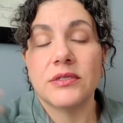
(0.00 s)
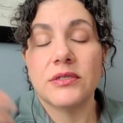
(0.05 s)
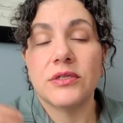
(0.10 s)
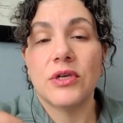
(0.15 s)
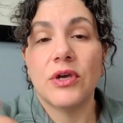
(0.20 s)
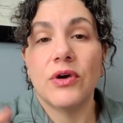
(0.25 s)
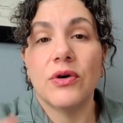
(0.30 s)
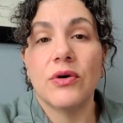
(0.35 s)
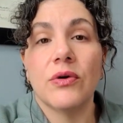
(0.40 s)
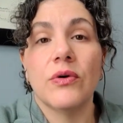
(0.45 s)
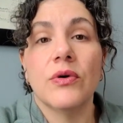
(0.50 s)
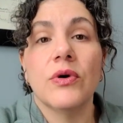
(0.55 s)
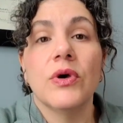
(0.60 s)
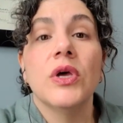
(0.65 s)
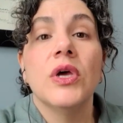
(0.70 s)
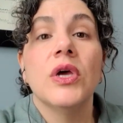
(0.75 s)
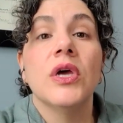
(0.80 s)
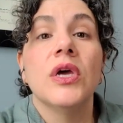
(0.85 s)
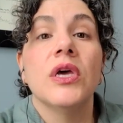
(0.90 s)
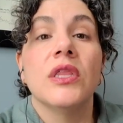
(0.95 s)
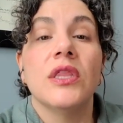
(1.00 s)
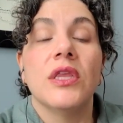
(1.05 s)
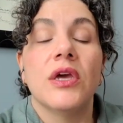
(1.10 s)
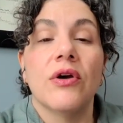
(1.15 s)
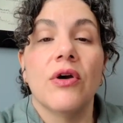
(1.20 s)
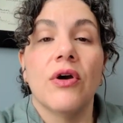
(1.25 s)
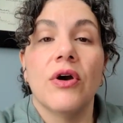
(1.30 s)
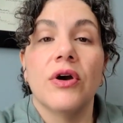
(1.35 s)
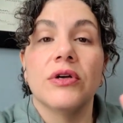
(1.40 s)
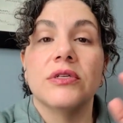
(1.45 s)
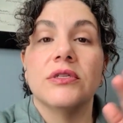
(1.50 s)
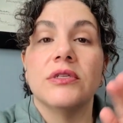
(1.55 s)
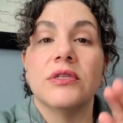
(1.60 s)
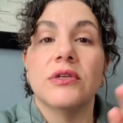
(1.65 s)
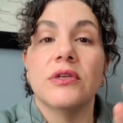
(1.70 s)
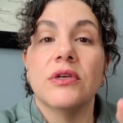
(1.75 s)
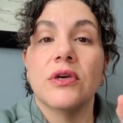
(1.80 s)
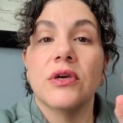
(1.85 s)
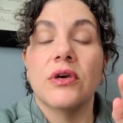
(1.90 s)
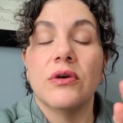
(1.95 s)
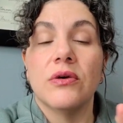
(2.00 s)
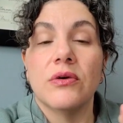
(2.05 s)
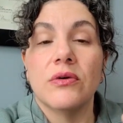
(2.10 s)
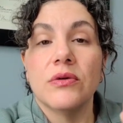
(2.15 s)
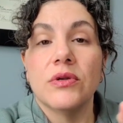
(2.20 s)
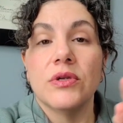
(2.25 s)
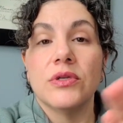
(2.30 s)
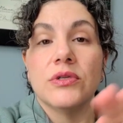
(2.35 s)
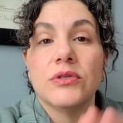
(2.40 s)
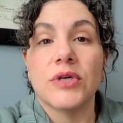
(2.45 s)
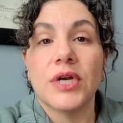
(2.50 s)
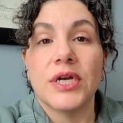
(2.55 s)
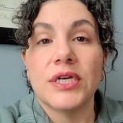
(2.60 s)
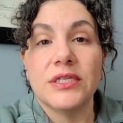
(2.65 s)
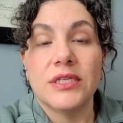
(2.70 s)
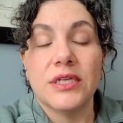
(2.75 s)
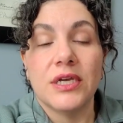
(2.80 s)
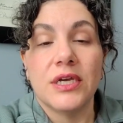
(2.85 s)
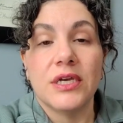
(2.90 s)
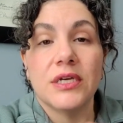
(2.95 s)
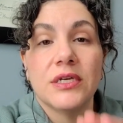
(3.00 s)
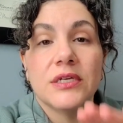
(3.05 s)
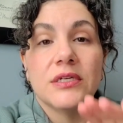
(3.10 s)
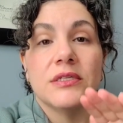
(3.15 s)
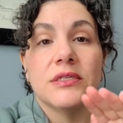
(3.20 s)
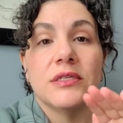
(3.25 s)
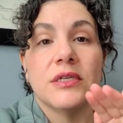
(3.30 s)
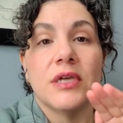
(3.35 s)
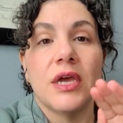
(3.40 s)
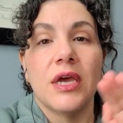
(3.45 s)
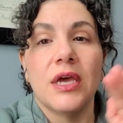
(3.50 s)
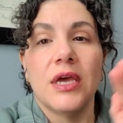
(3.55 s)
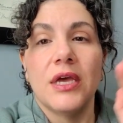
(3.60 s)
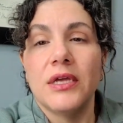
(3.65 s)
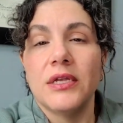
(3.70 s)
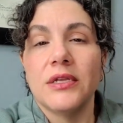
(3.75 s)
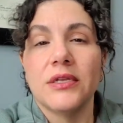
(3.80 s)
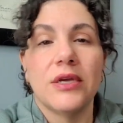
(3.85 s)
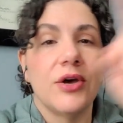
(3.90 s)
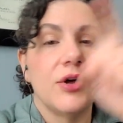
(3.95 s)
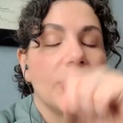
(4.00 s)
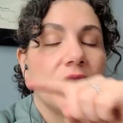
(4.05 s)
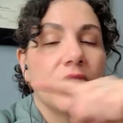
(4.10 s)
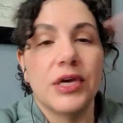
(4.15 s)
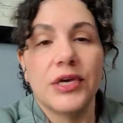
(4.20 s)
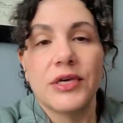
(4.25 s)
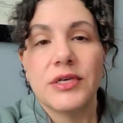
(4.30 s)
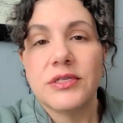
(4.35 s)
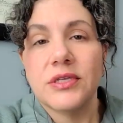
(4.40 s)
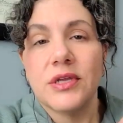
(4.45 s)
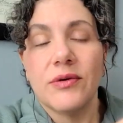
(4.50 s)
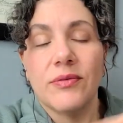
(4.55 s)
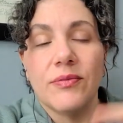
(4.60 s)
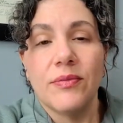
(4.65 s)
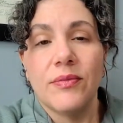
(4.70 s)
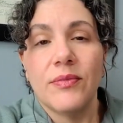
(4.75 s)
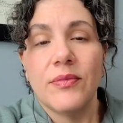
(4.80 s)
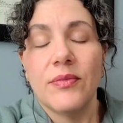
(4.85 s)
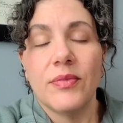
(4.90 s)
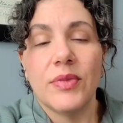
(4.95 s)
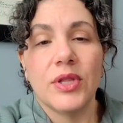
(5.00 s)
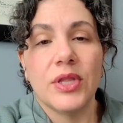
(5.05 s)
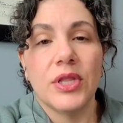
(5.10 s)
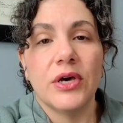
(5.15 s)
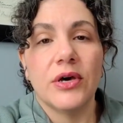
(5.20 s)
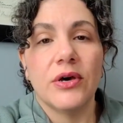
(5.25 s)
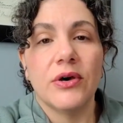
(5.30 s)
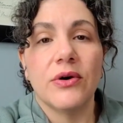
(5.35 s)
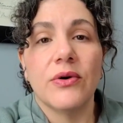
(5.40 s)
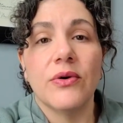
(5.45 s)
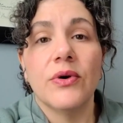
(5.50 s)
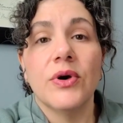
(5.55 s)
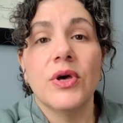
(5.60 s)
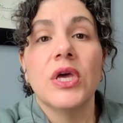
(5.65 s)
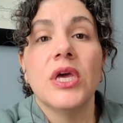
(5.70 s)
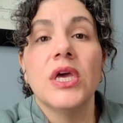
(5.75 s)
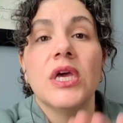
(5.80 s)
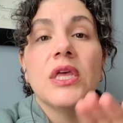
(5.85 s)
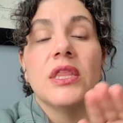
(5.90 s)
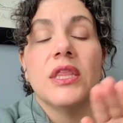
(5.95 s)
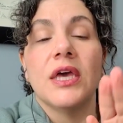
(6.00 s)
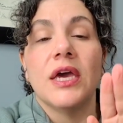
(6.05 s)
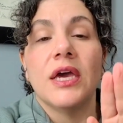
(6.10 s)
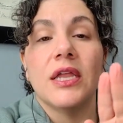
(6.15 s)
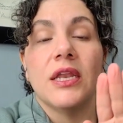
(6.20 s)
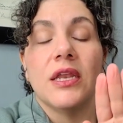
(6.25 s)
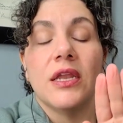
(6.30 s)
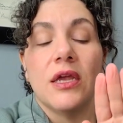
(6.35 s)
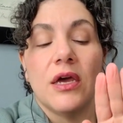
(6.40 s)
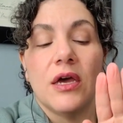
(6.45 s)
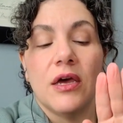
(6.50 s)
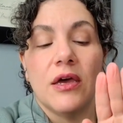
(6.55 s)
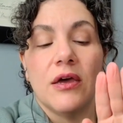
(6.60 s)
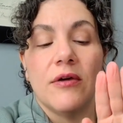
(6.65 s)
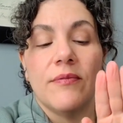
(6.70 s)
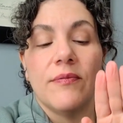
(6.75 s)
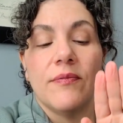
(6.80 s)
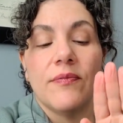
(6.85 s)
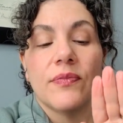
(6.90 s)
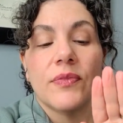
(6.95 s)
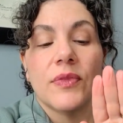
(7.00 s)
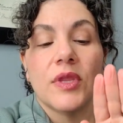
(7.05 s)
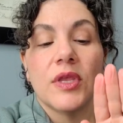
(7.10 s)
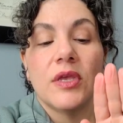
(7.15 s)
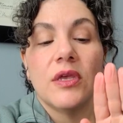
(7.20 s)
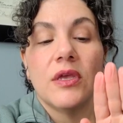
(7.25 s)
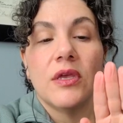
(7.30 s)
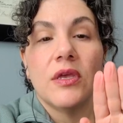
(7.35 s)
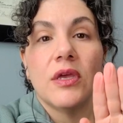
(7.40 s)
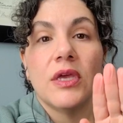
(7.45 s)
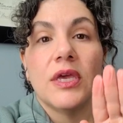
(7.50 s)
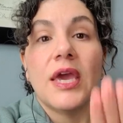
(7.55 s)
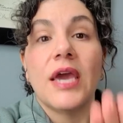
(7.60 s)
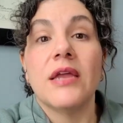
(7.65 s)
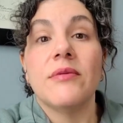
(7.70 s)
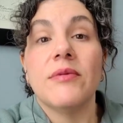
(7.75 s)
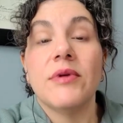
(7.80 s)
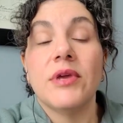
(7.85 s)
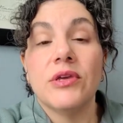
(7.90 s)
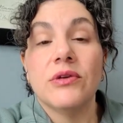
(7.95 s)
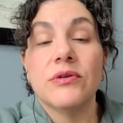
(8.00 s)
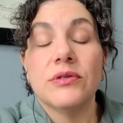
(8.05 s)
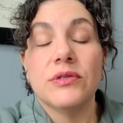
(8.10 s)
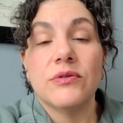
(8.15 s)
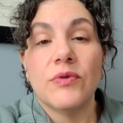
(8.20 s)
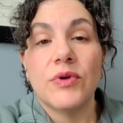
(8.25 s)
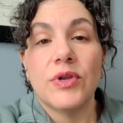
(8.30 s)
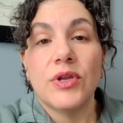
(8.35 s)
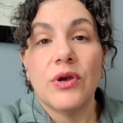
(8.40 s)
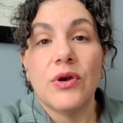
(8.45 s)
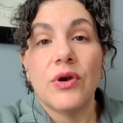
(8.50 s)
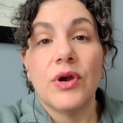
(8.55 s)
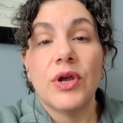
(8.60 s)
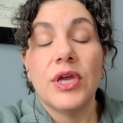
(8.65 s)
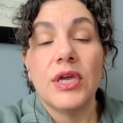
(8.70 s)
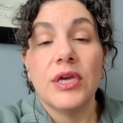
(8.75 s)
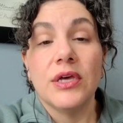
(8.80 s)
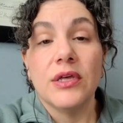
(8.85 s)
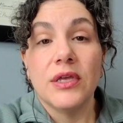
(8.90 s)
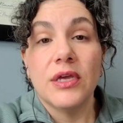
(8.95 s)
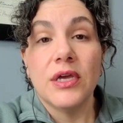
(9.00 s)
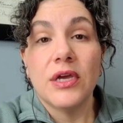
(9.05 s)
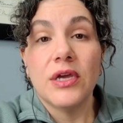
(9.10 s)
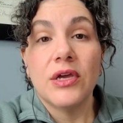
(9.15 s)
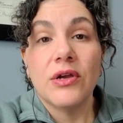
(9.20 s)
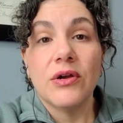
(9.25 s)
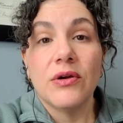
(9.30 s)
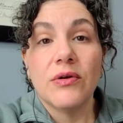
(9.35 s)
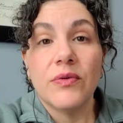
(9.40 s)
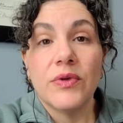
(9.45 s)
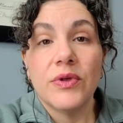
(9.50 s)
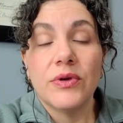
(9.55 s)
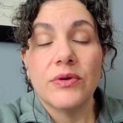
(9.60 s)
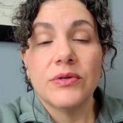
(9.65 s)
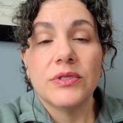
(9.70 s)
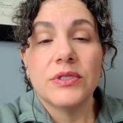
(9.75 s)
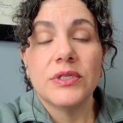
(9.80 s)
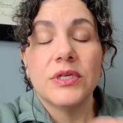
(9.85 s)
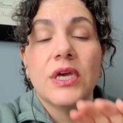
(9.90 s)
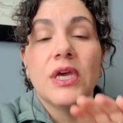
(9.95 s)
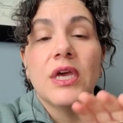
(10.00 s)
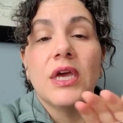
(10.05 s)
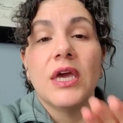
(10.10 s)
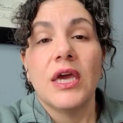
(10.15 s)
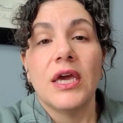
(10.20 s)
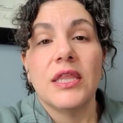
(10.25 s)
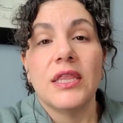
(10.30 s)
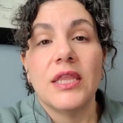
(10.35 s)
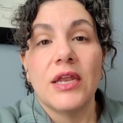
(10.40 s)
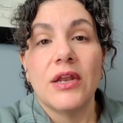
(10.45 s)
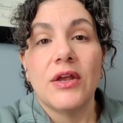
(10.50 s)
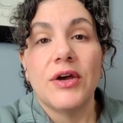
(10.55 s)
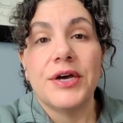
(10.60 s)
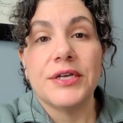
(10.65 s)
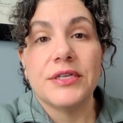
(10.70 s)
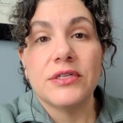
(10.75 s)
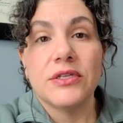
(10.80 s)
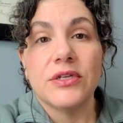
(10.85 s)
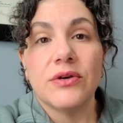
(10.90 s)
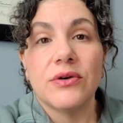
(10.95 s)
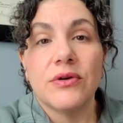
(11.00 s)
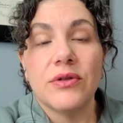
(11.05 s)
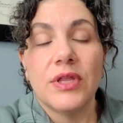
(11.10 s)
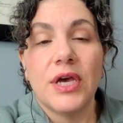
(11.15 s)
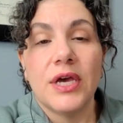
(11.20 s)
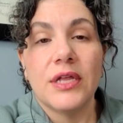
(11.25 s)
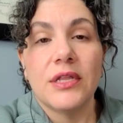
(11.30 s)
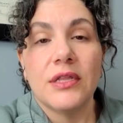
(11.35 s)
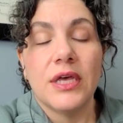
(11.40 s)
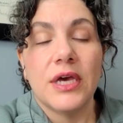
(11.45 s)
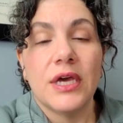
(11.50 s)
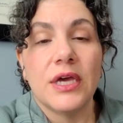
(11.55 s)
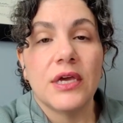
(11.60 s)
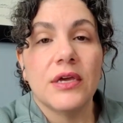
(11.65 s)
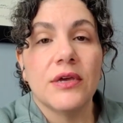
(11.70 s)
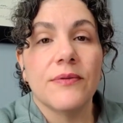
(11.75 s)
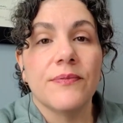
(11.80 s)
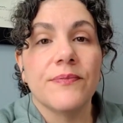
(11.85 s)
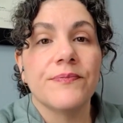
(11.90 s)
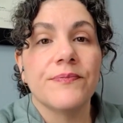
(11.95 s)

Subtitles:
So there are silicone dressings, and I'll link some below that can be used when you're healing your wound, and that also that like